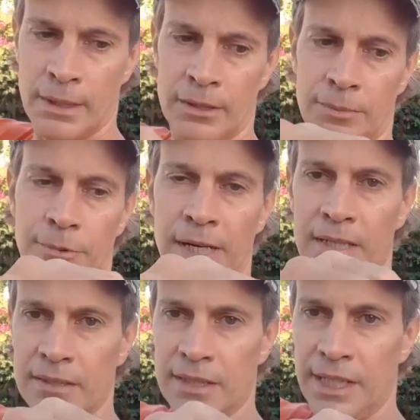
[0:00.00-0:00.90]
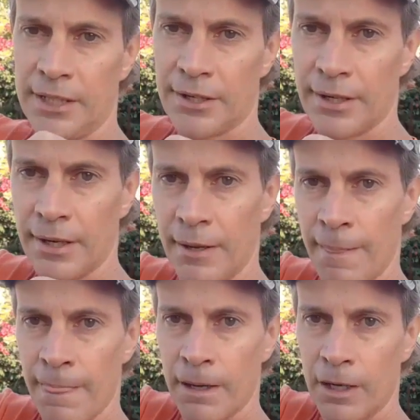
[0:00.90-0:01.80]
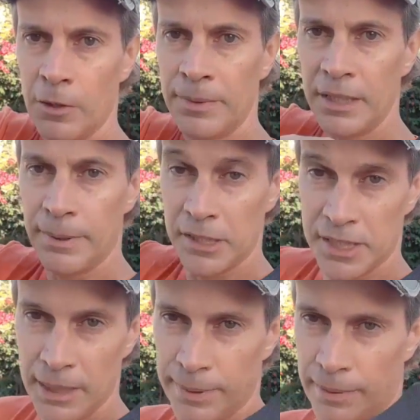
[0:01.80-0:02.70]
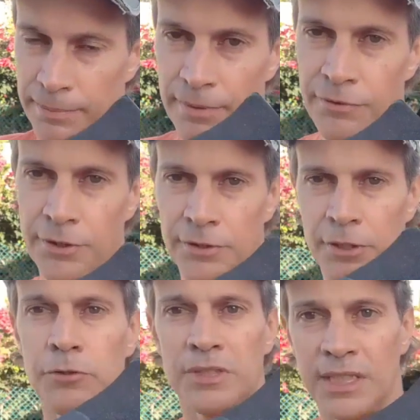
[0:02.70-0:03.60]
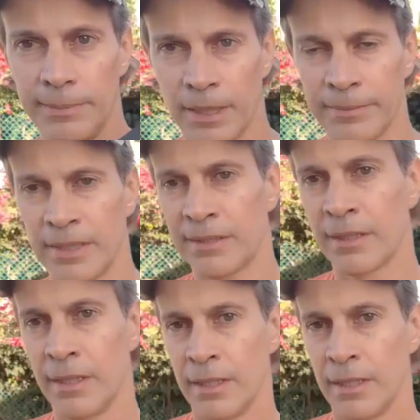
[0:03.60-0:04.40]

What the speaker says: And the brackets here are made by G-Bomb. If you don't know who G-Bomb is